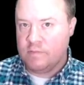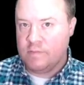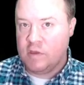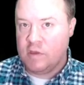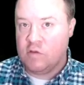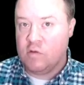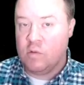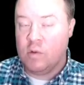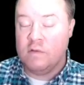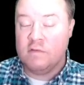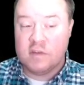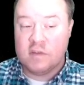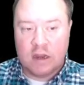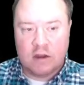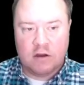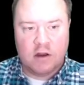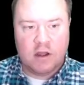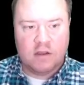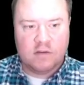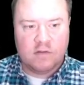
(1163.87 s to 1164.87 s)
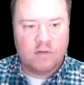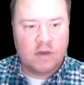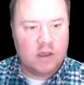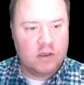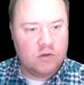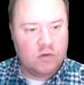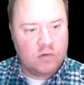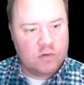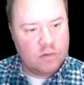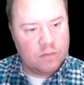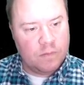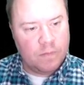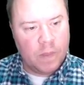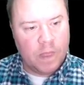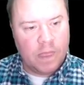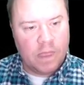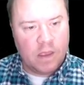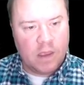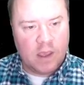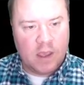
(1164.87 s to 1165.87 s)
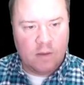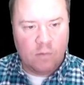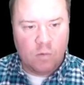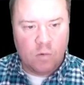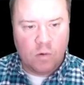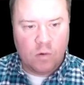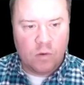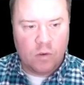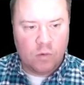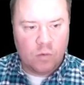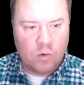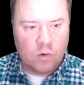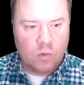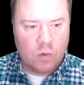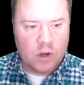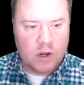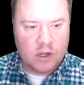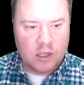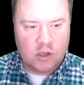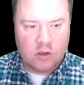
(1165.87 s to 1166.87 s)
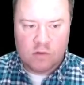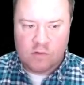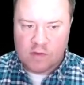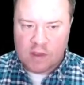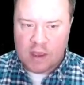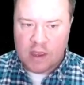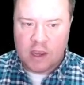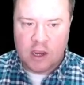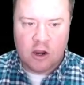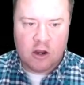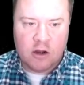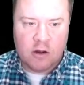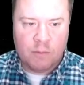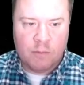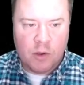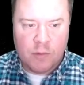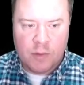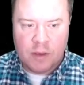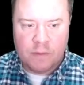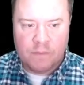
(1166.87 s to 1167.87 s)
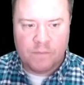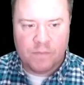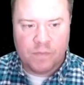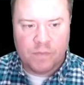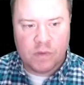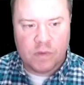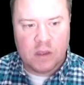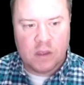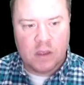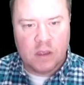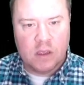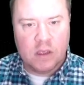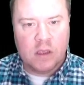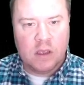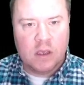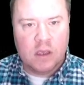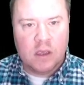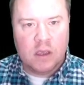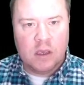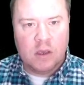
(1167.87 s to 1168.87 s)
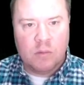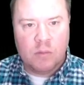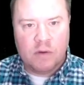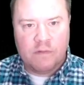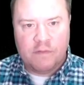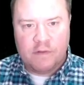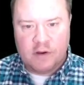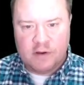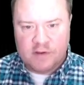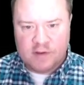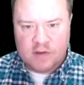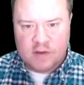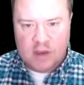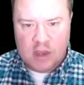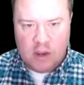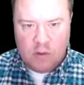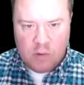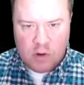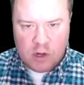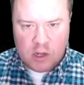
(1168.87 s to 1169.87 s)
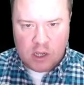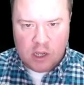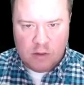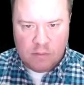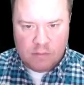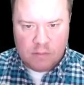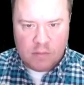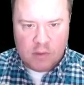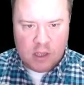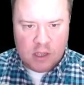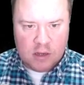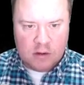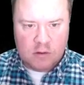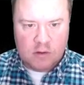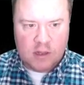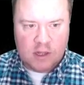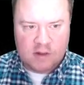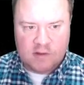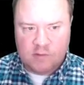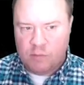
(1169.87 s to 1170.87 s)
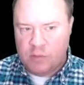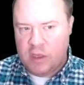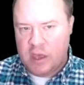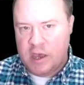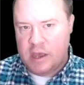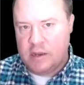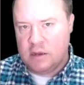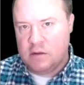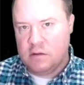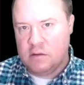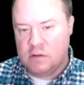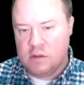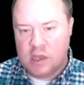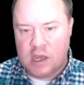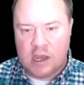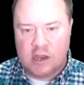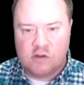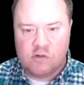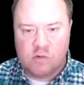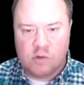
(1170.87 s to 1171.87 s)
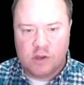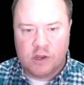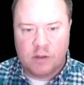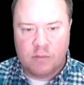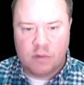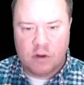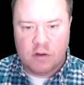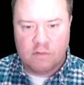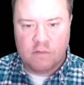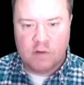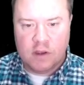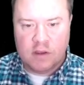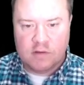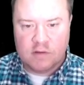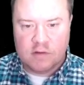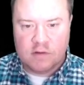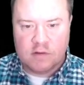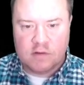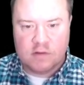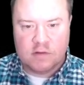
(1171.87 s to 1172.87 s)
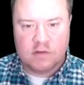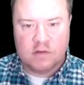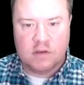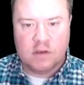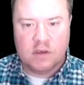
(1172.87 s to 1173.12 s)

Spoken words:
So we've standardized the values. Okay, we'll want to use that here in a moment. But first, I want to come and let's plot the actual number of raisins.